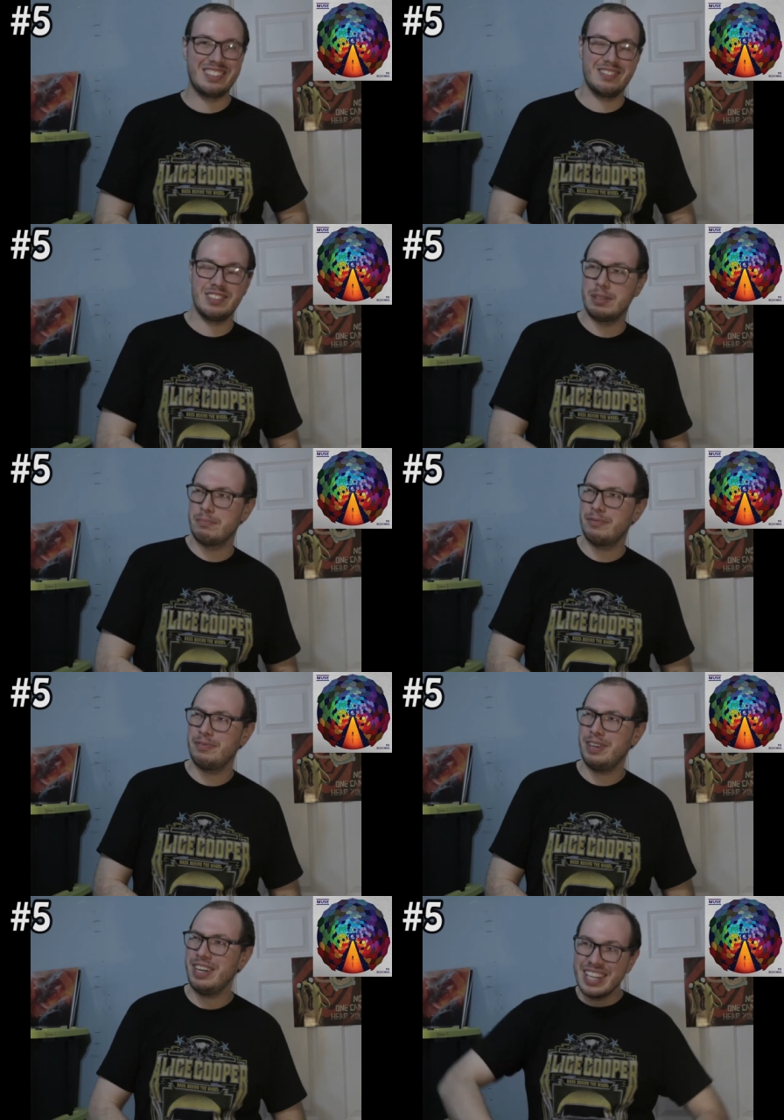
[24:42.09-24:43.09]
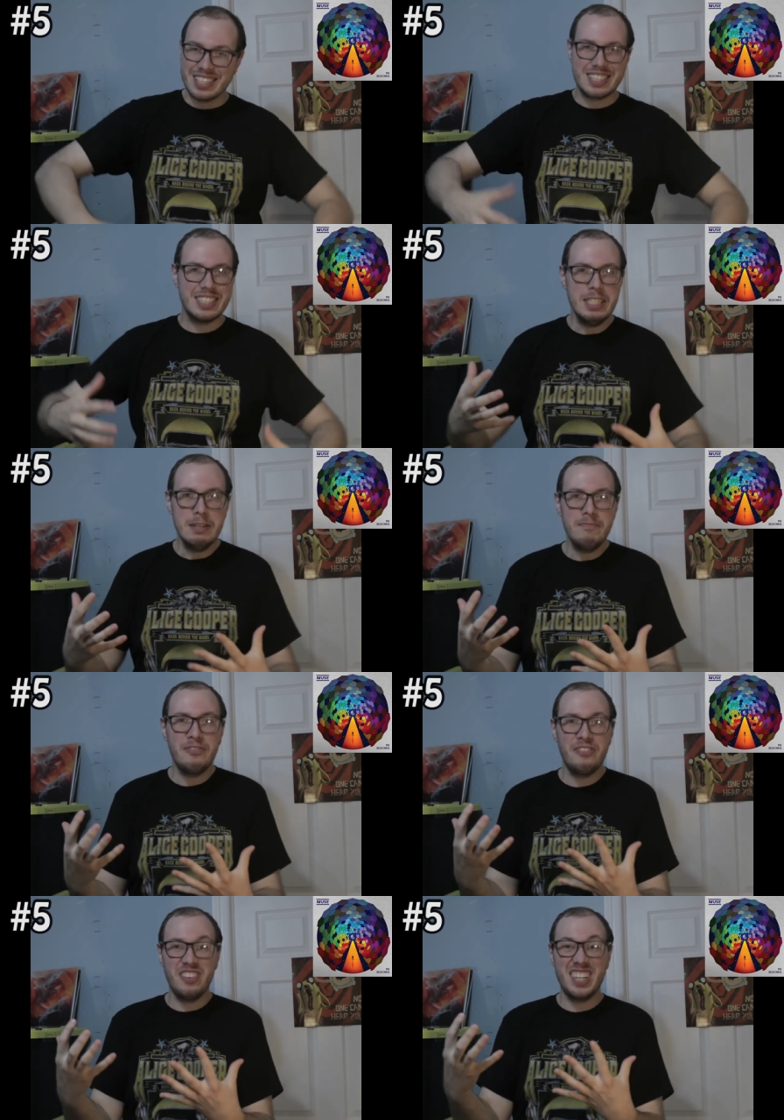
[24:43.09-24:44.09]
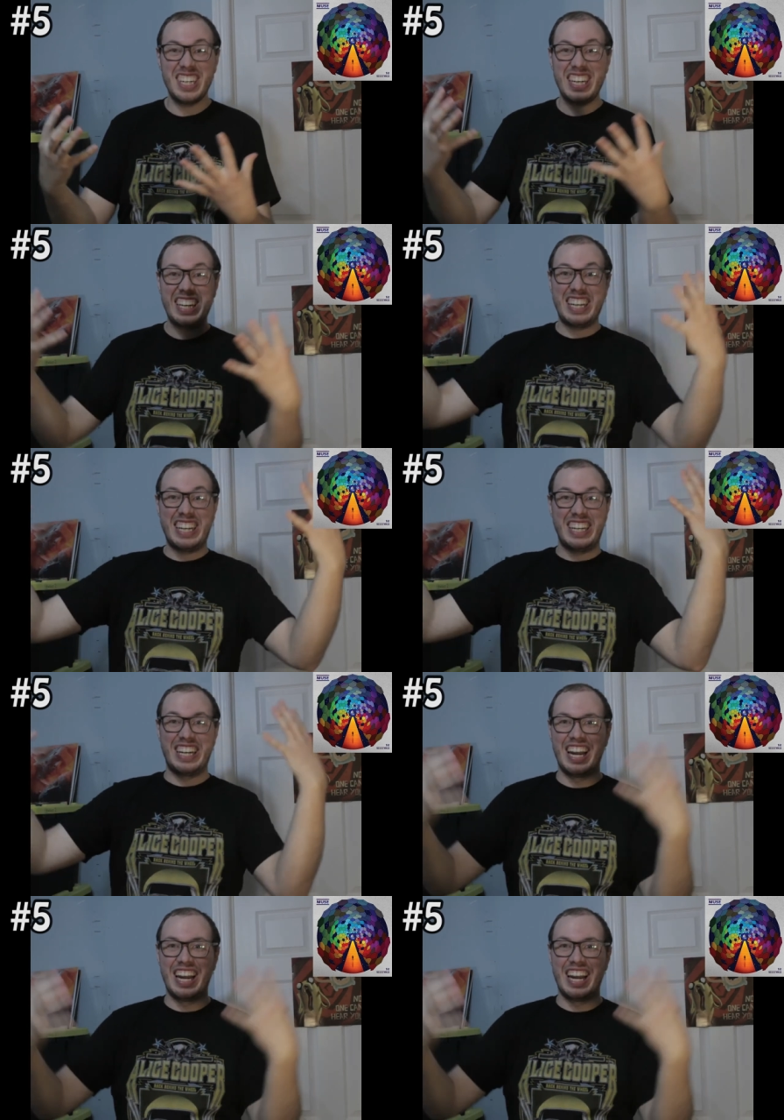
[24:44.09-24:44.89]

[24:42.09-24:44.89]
Sympathy? Symphony!